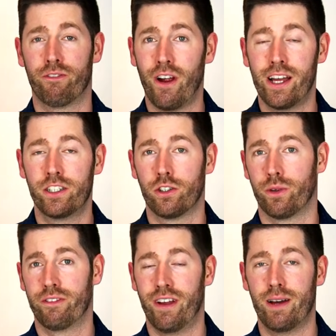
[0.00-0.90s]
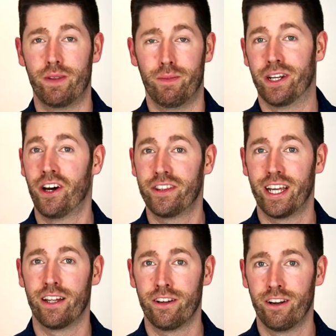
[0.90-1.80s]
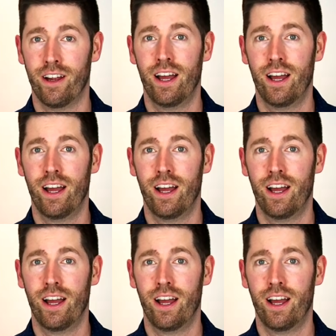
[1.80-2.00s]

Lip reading: friends or with family but not the other,